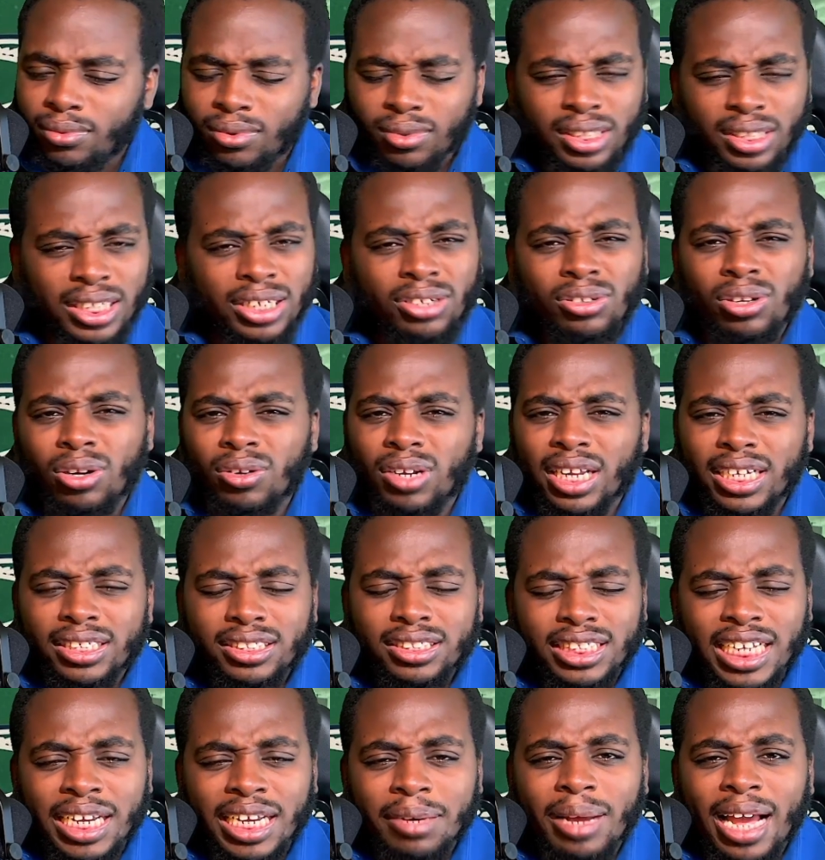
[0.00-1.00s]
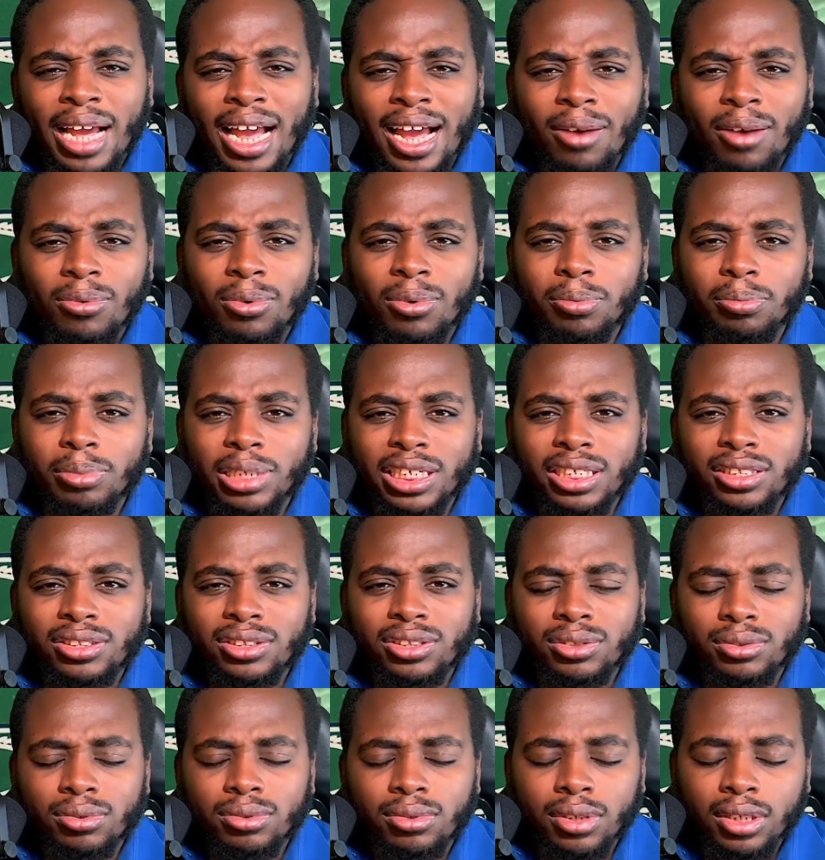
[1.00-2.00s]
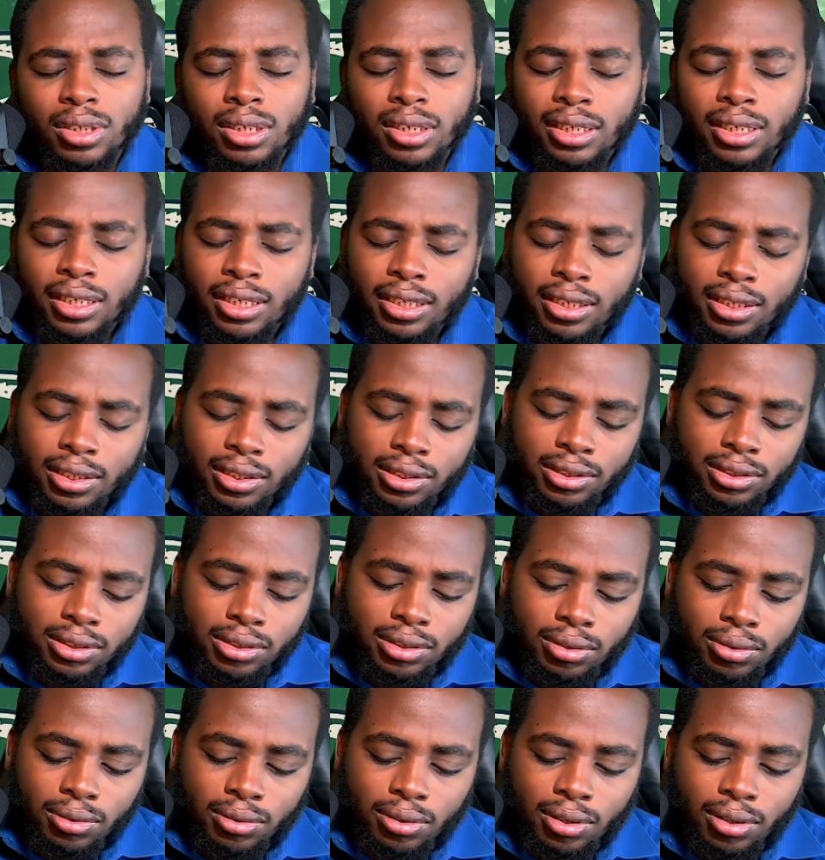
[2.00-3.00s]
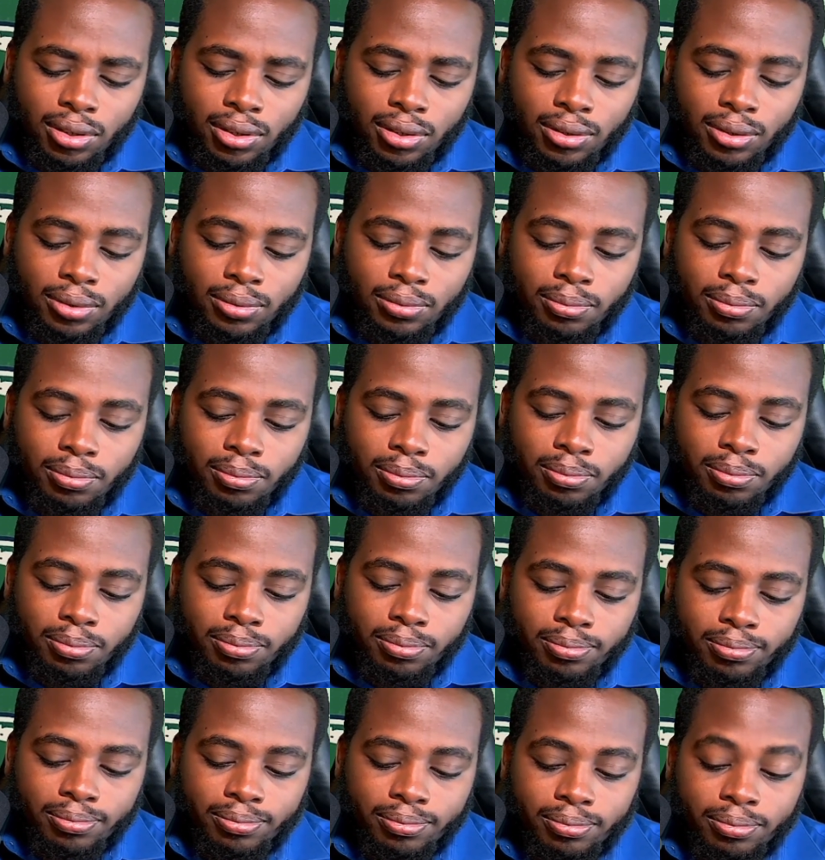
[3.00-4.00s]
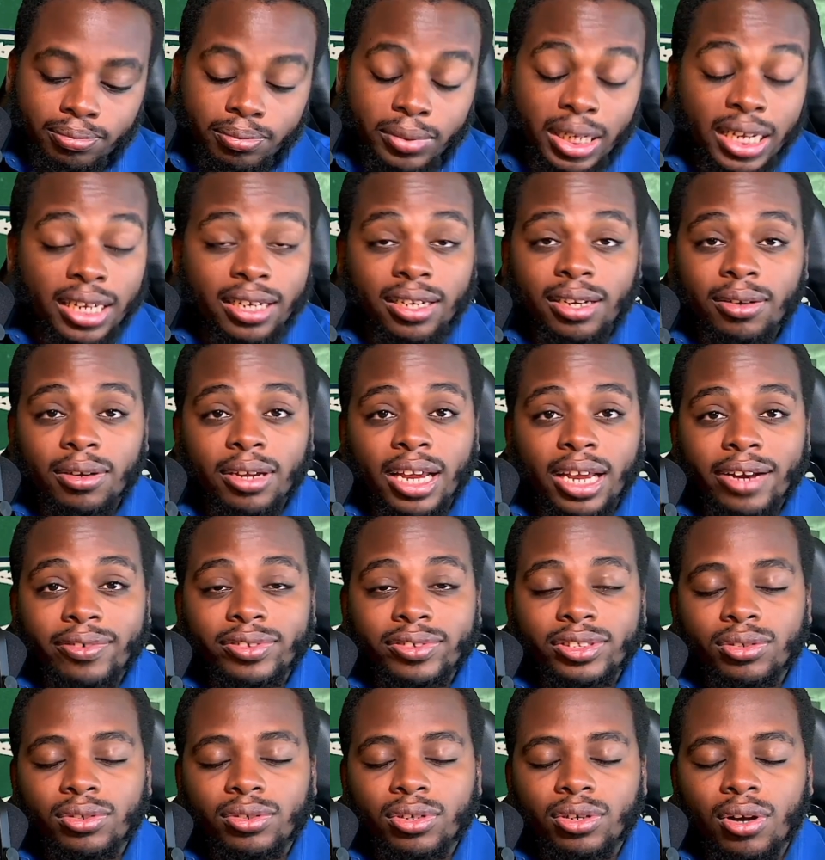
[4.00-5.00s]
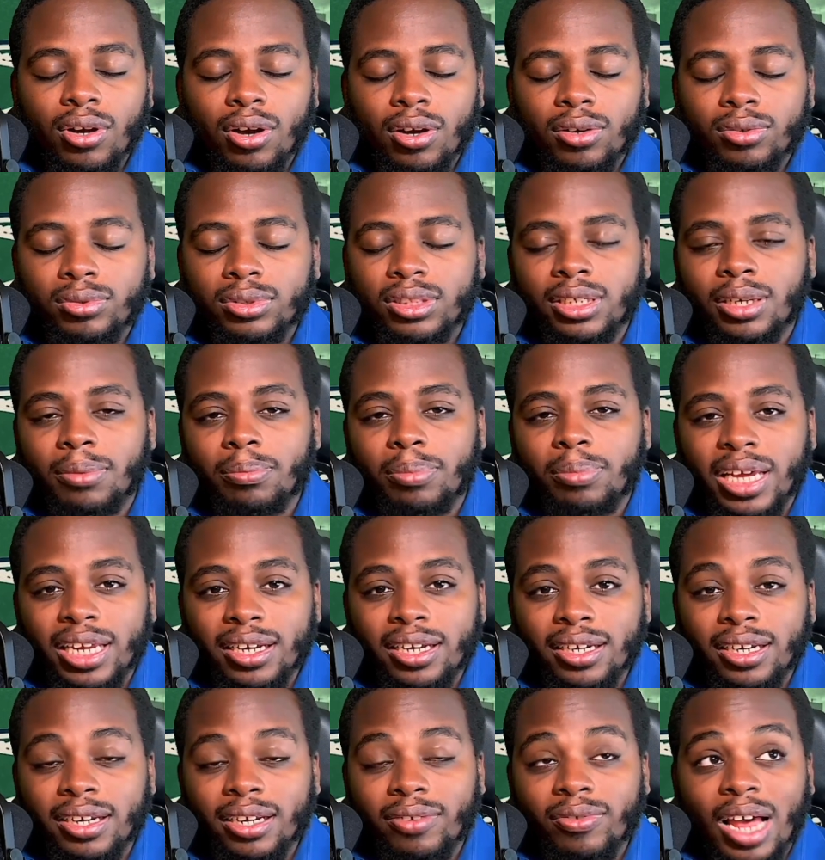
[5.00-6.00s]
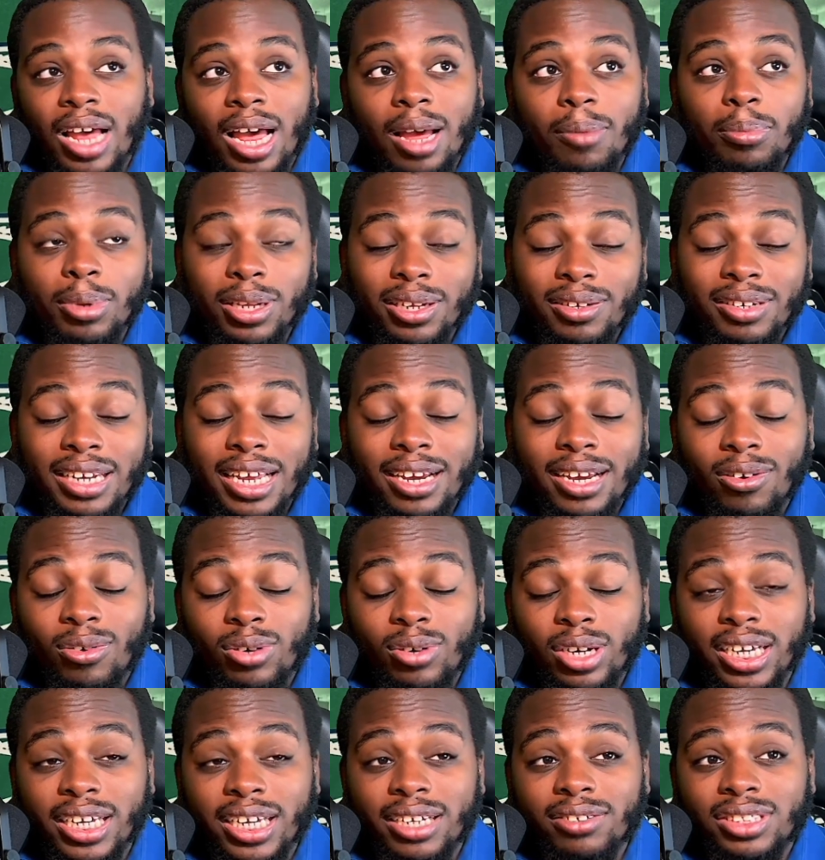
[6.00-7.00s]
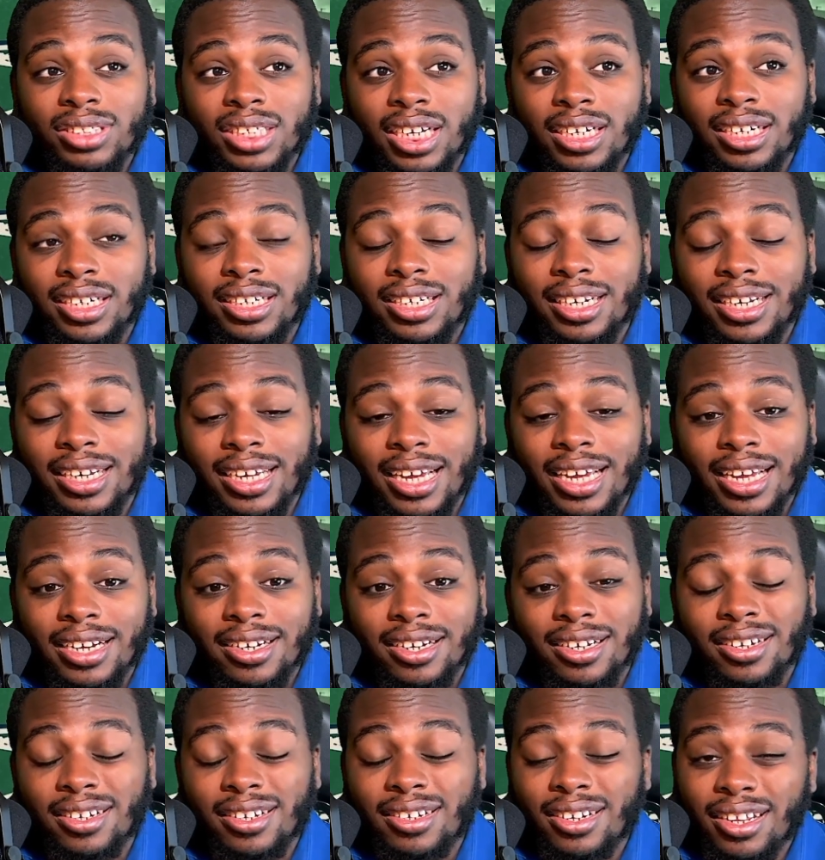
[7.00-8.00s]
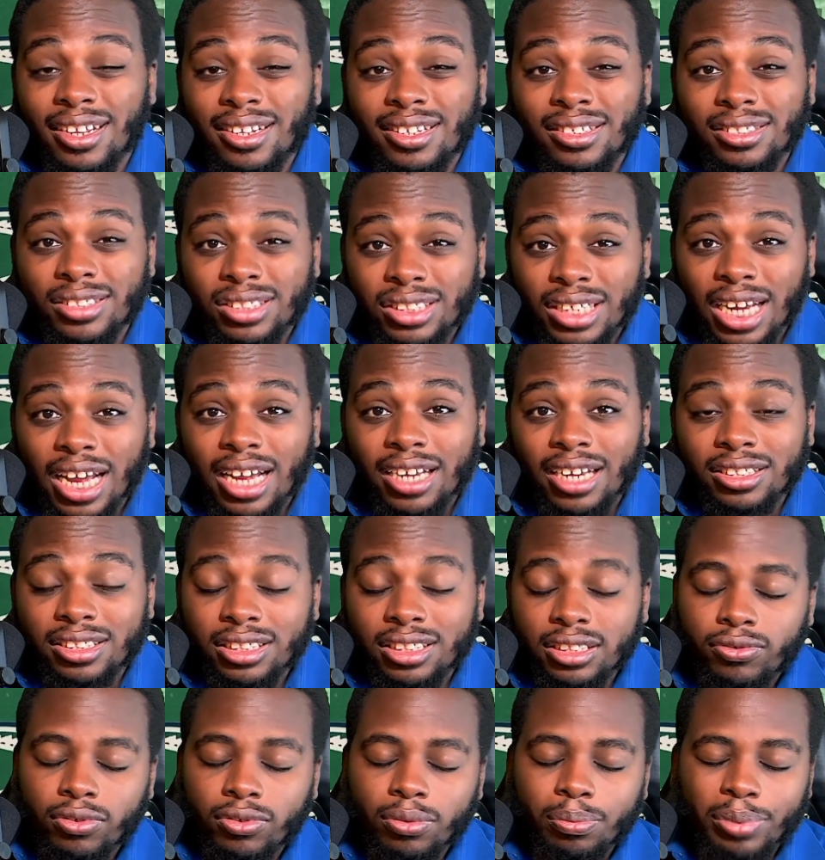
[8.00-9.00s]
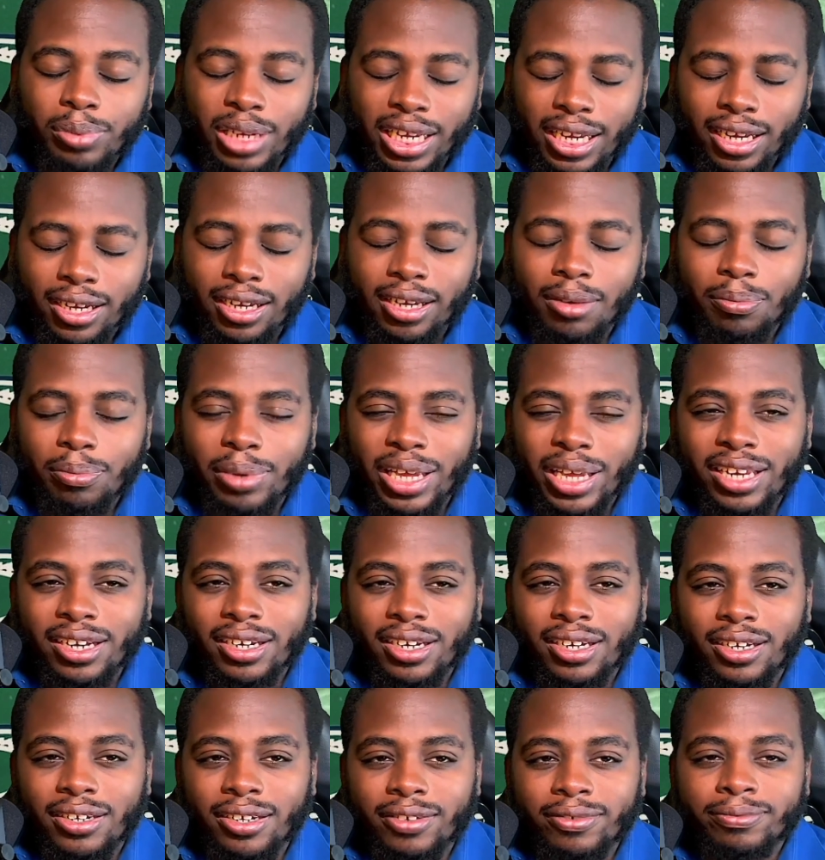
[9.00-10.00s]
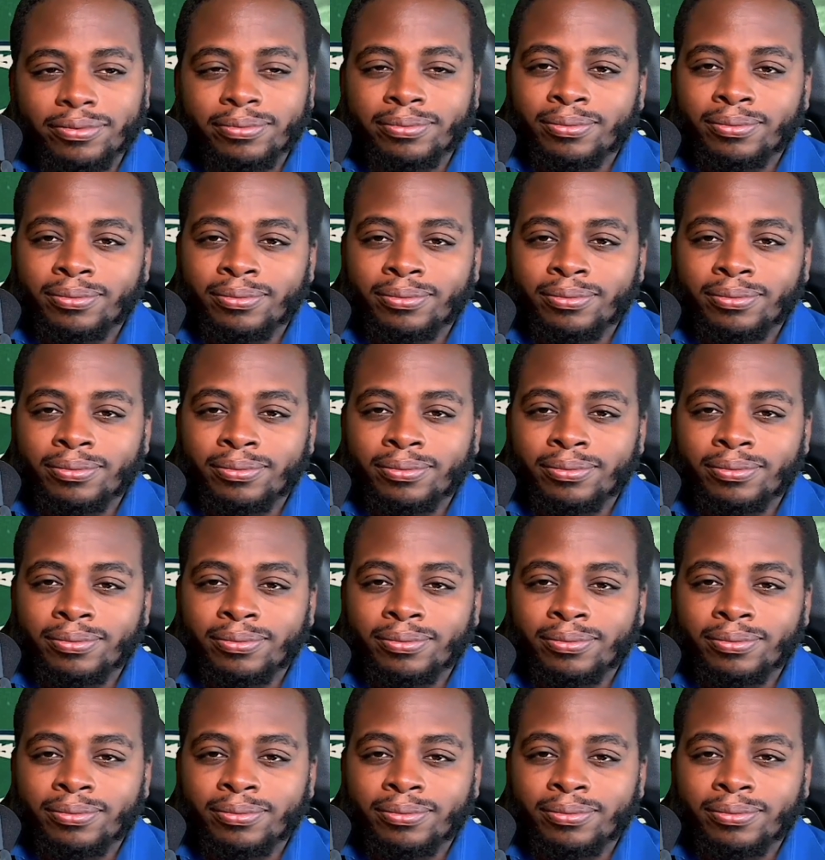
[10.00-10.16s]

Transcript: You don't let Sam Howell beat you. So, yeah, the Arizona Cardinals competitive. I believe they're going to give Jonathan Gannon another shot just from being competitive.